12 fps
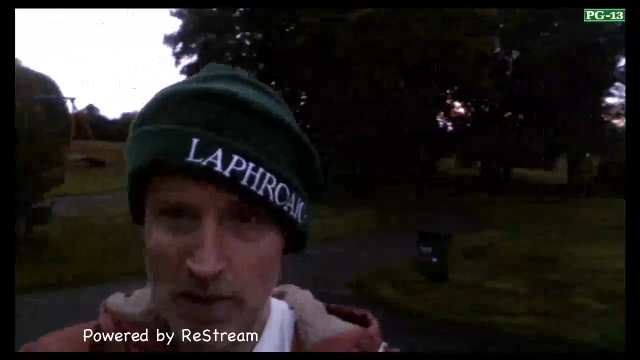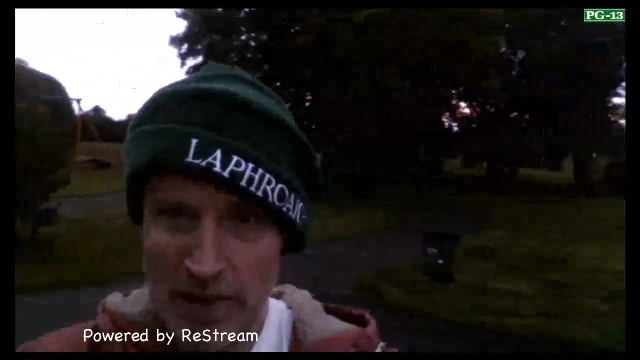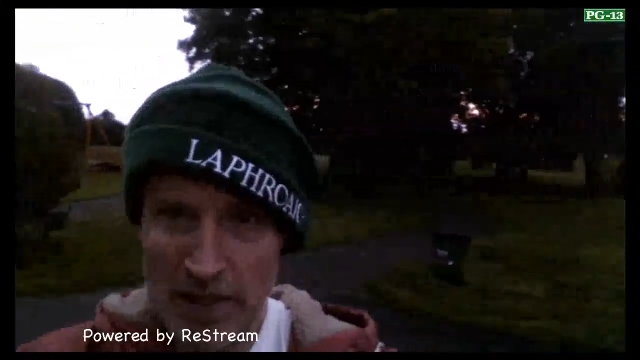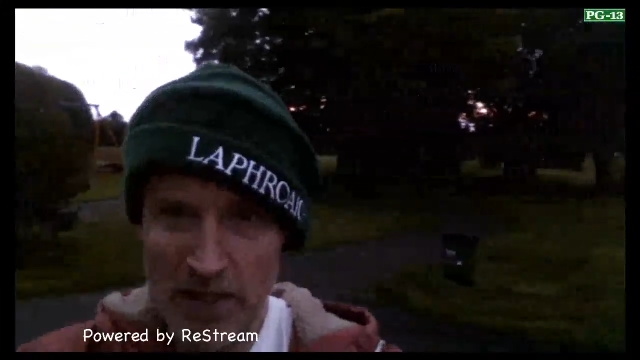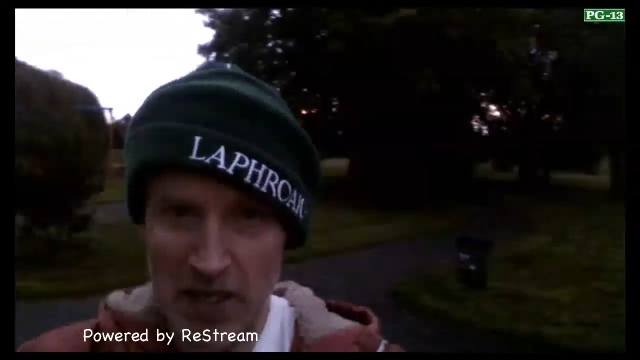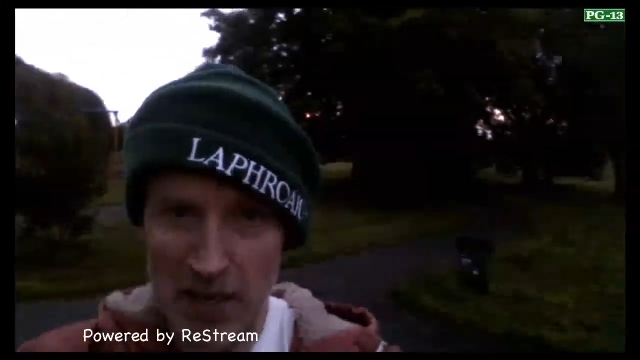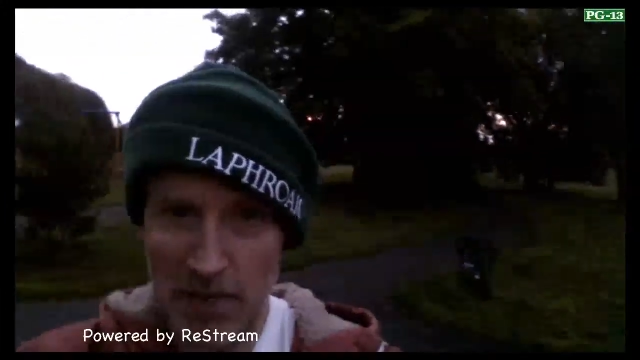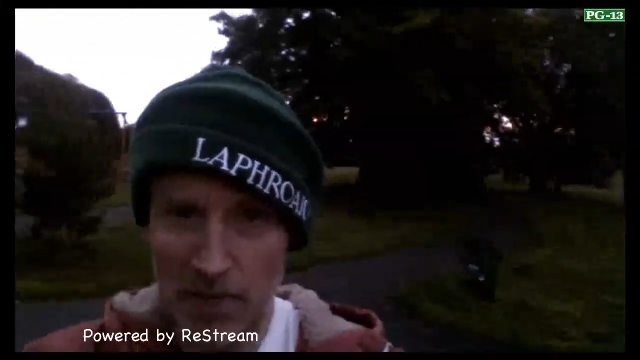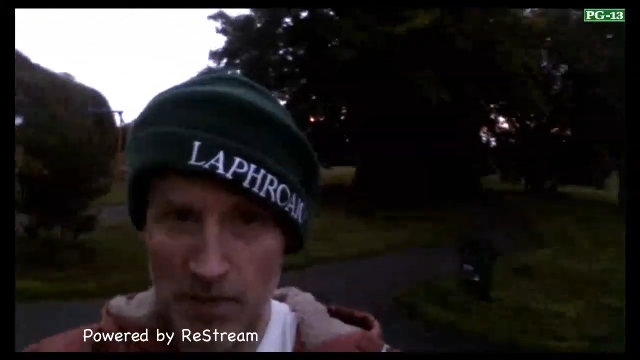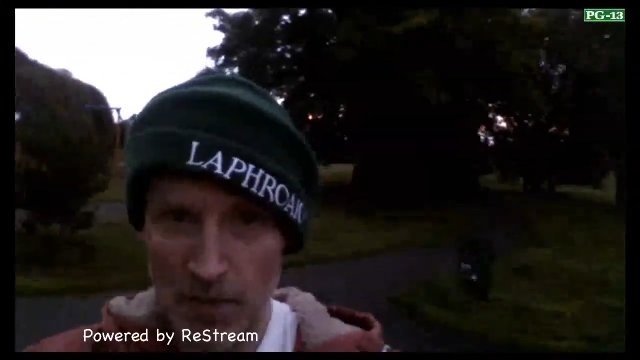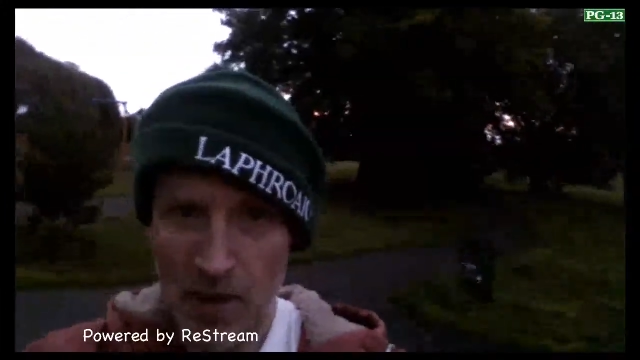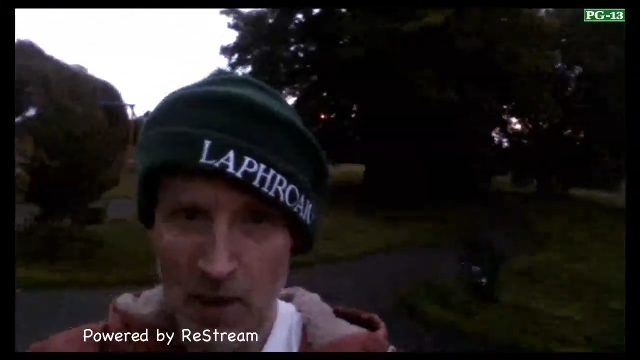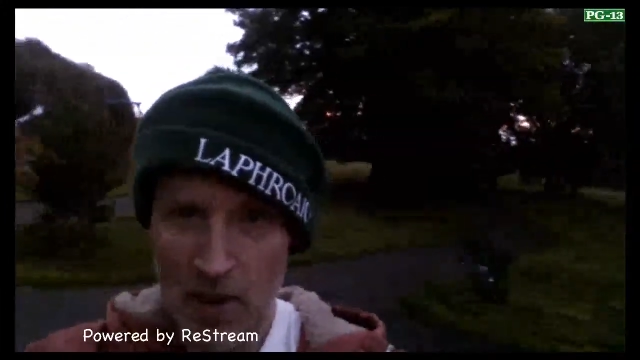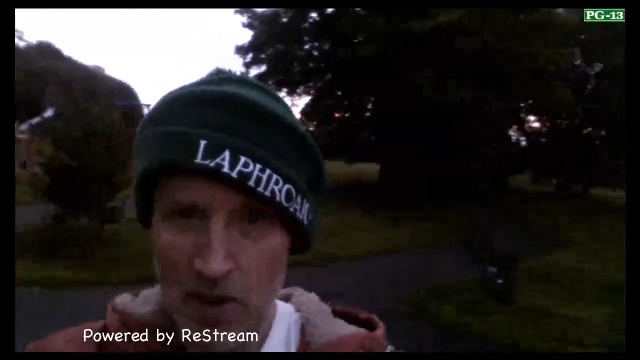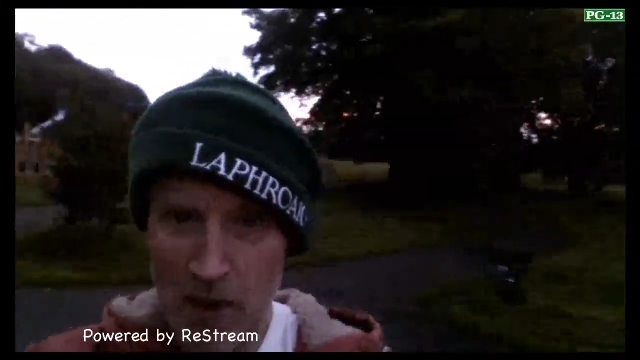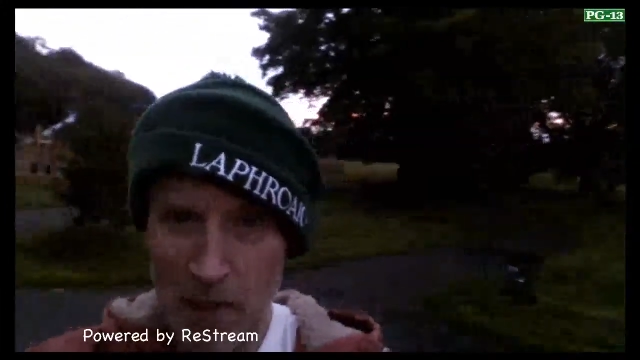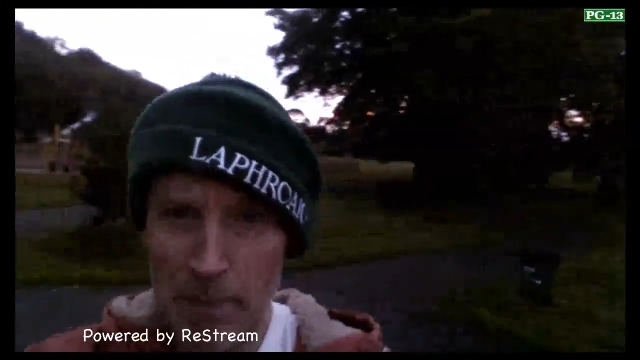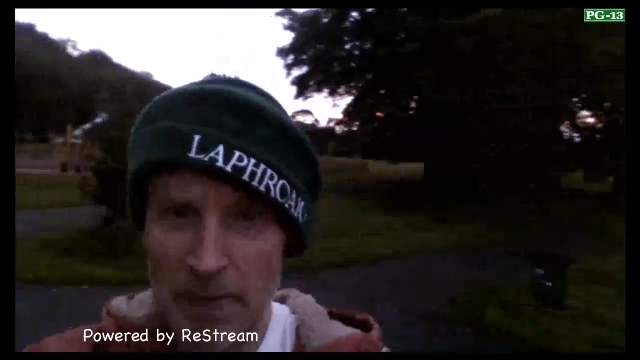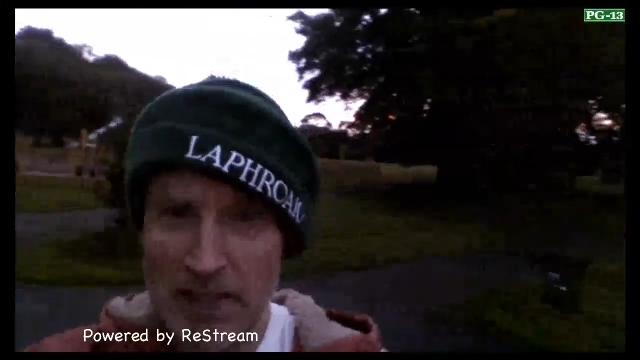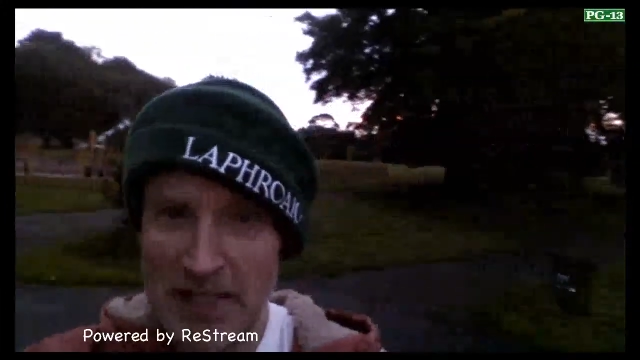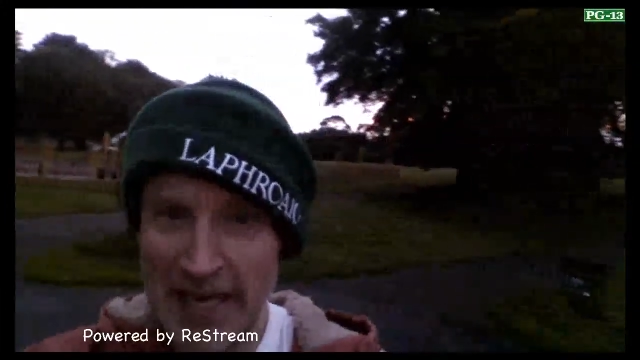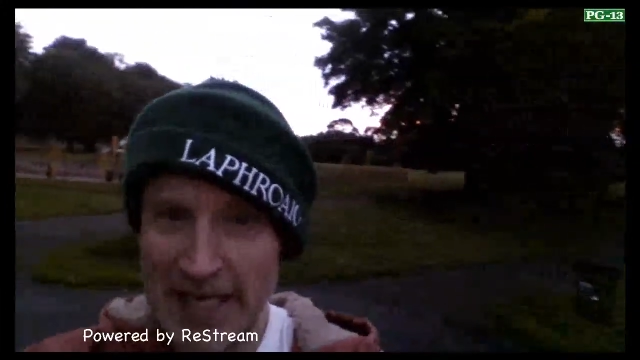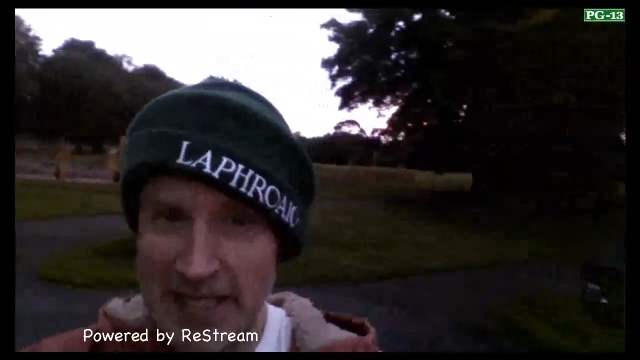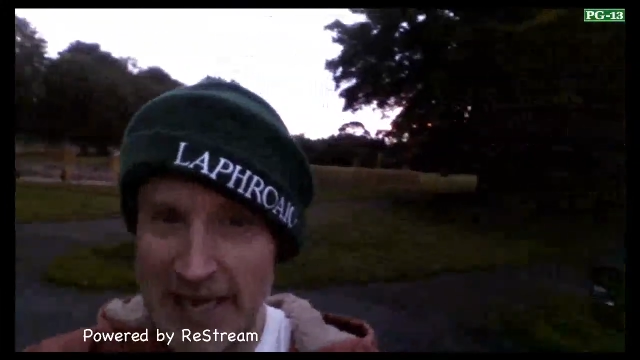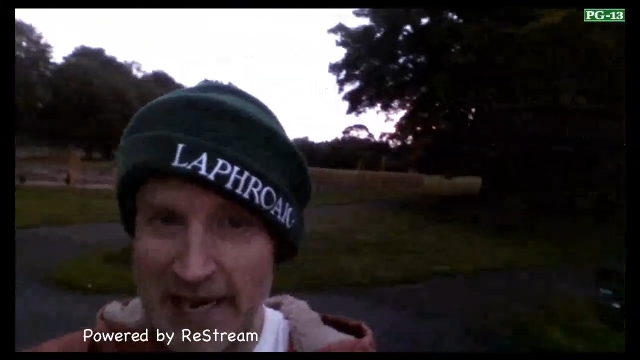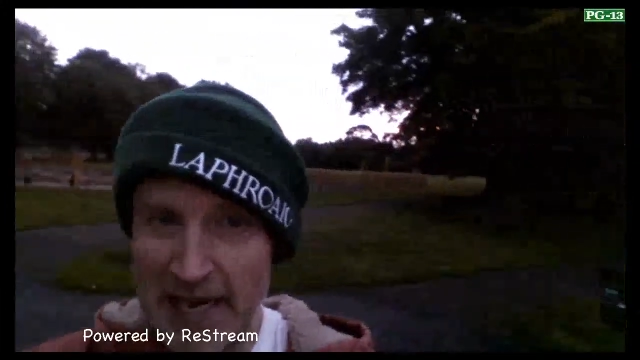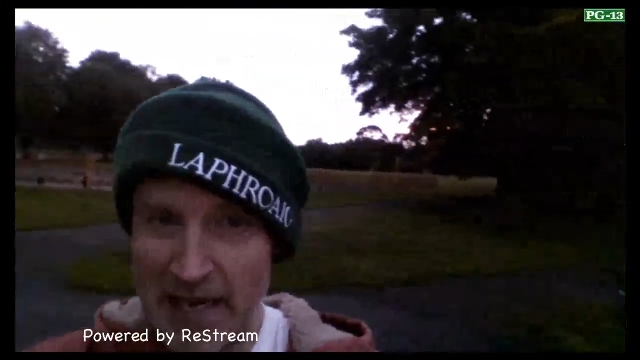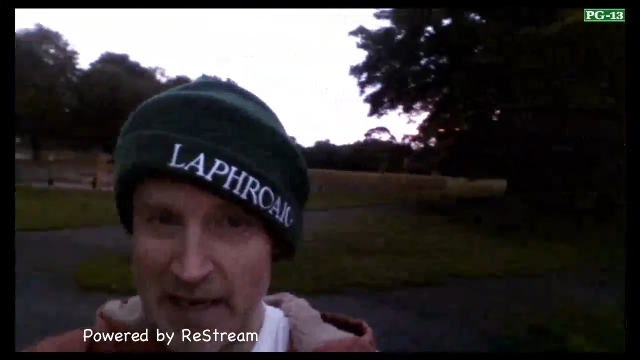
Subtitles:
is compensating.